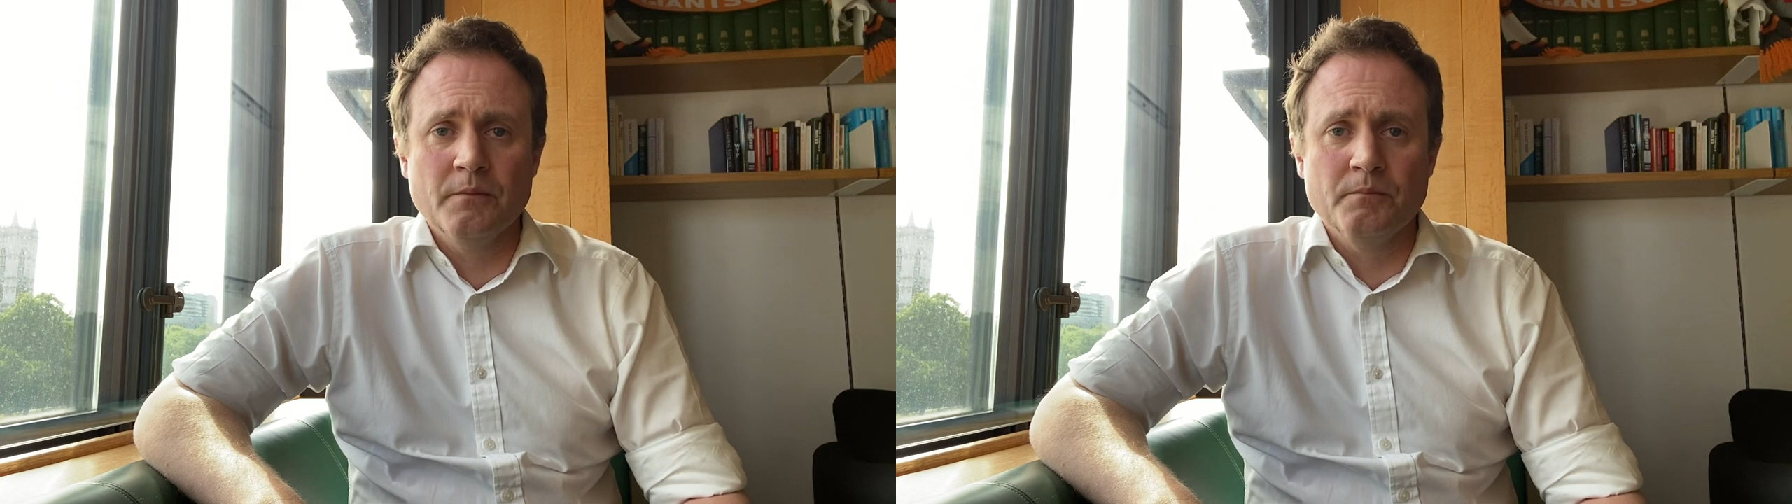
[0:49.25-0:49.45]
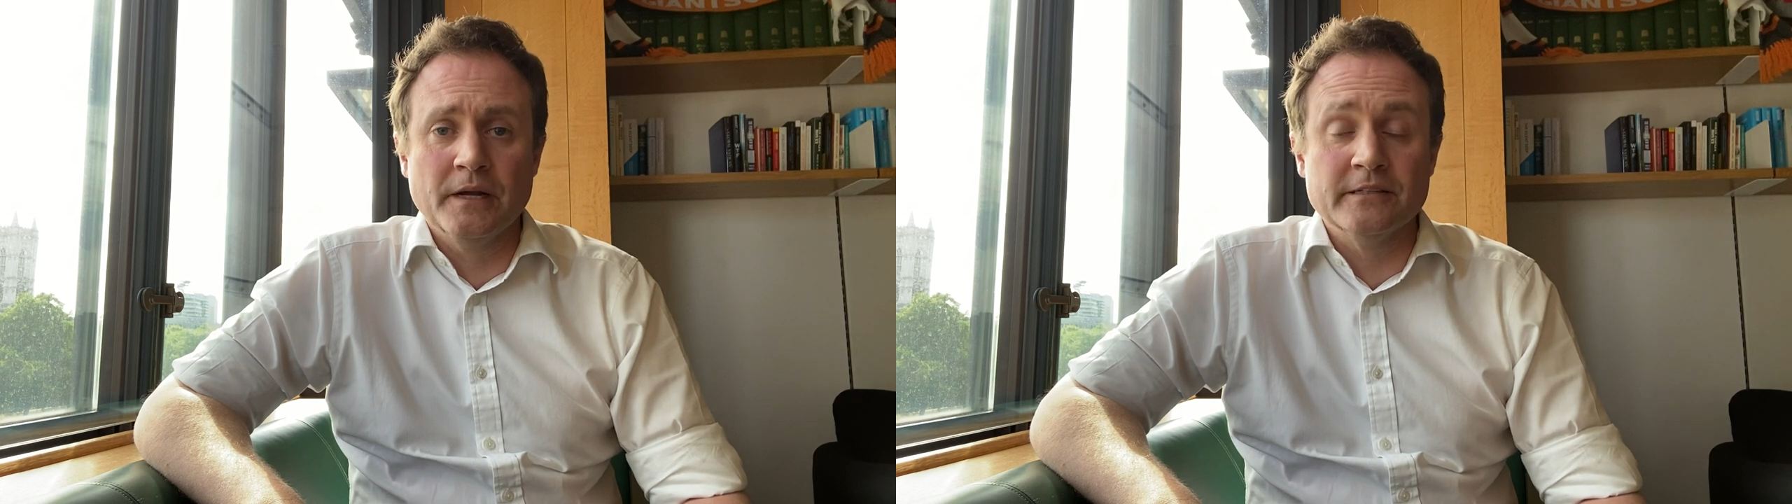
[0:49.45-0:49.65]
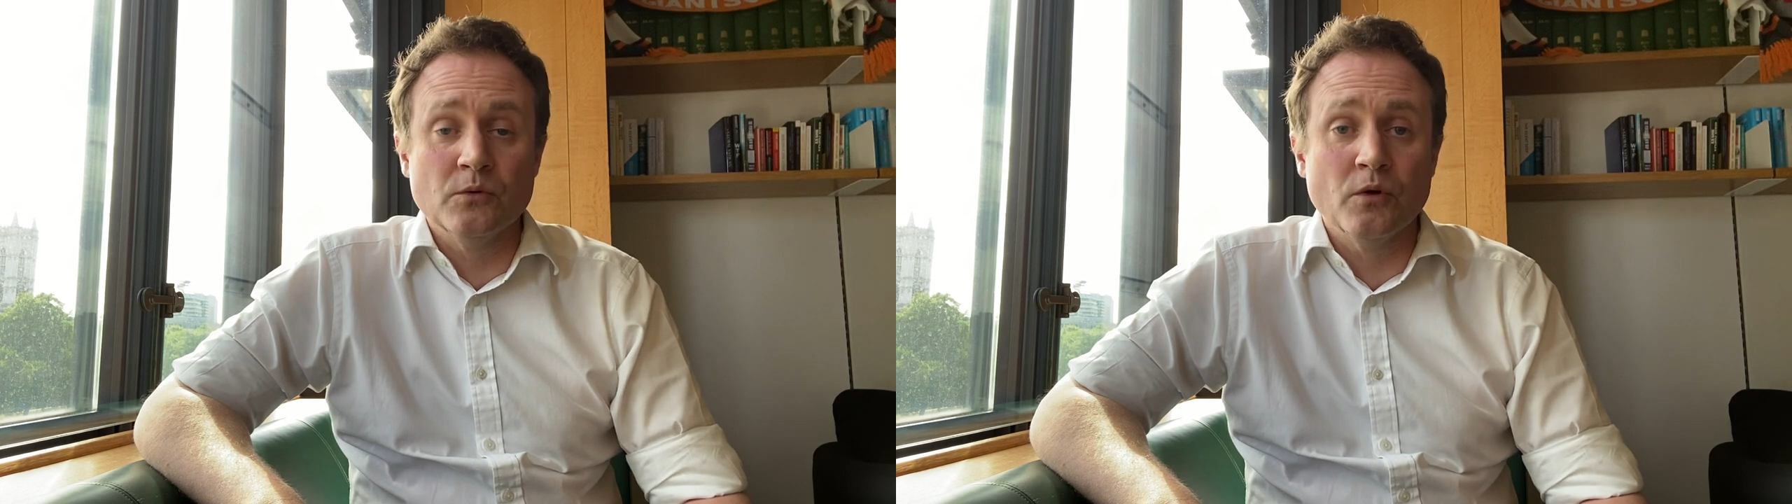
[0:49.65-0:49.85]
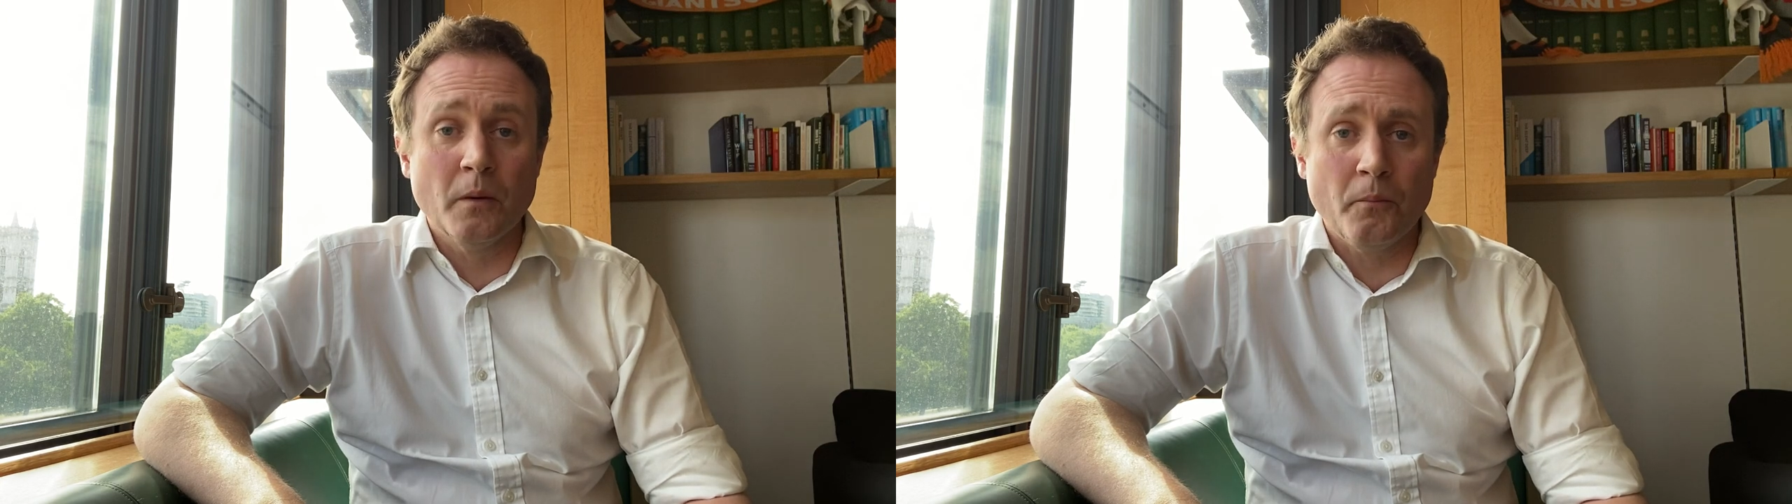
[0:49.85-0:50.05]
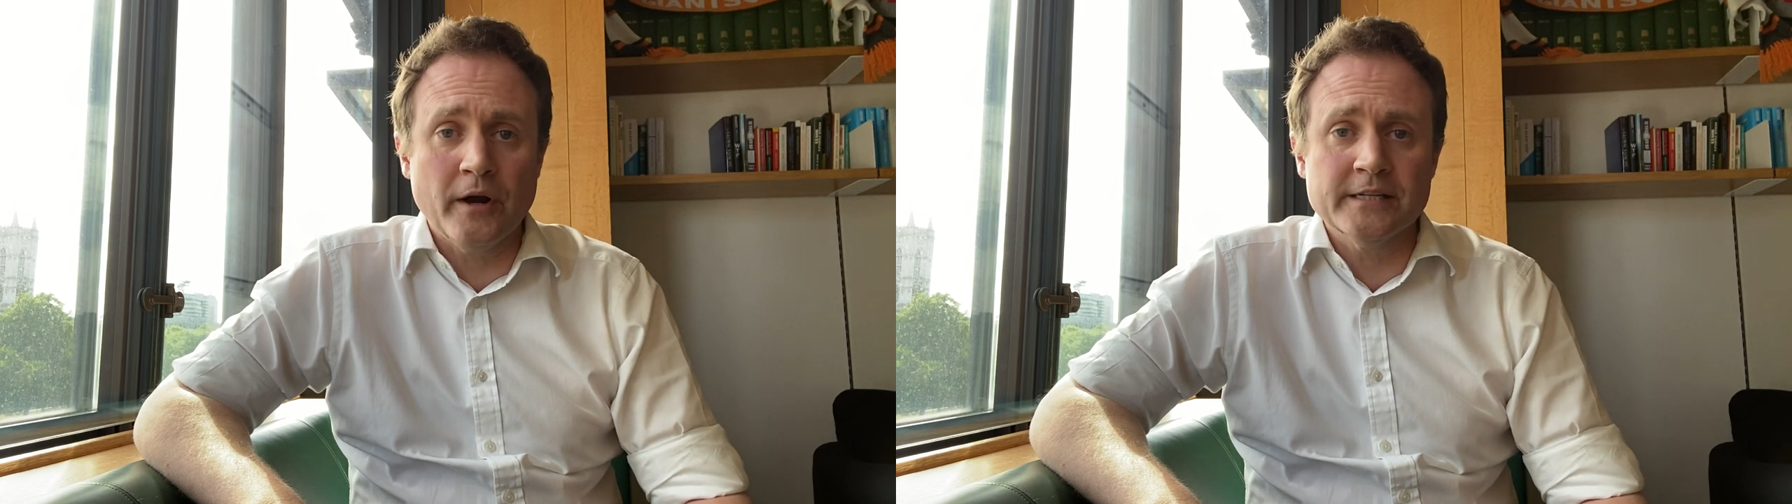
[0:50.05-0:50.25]
because it will
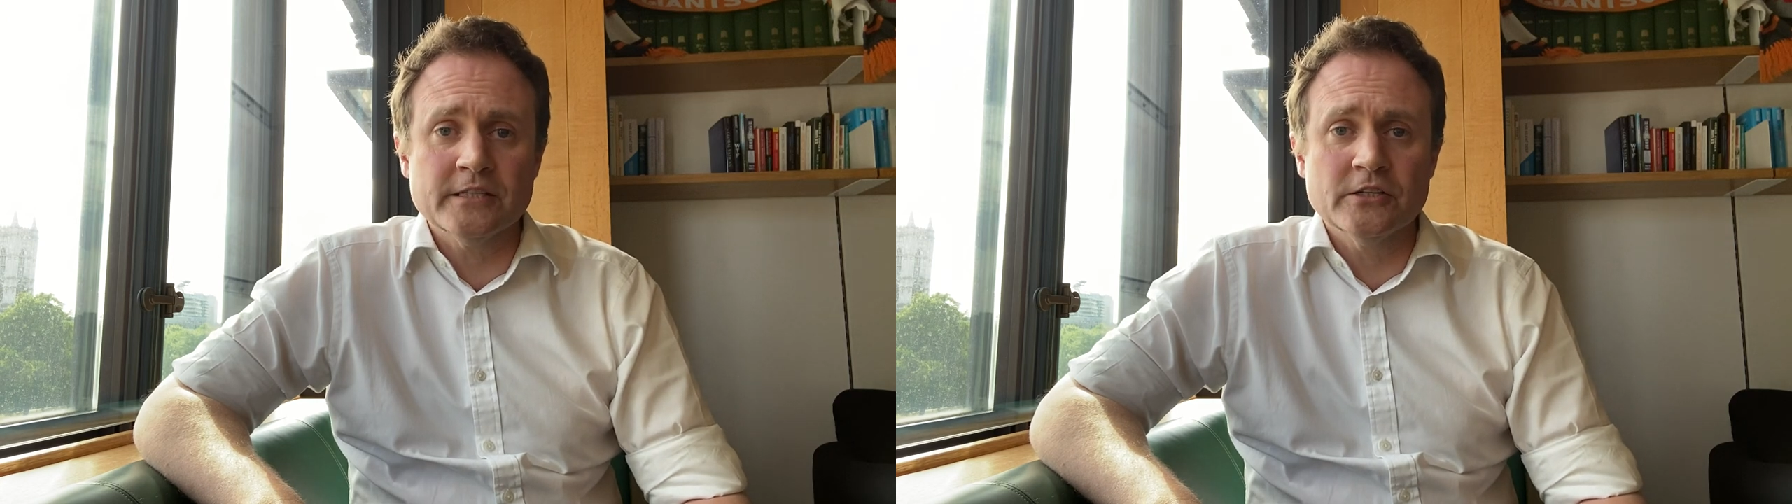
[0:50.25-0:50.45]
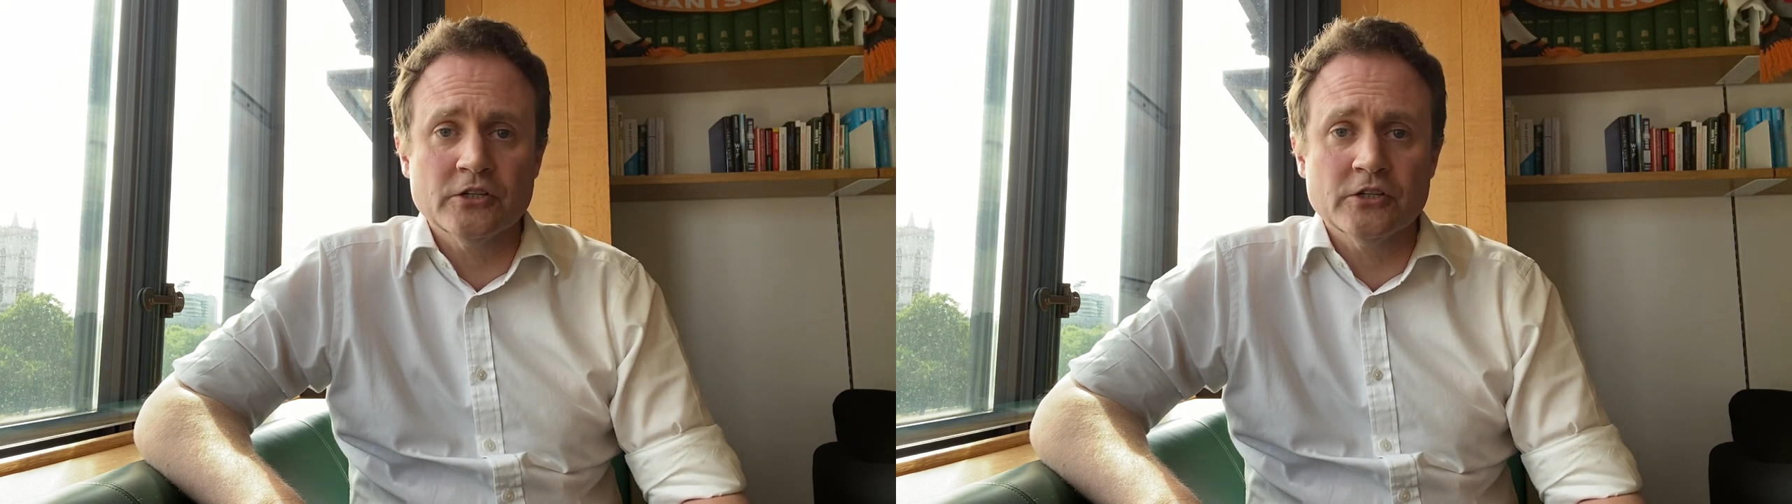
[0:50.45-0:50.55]
oppress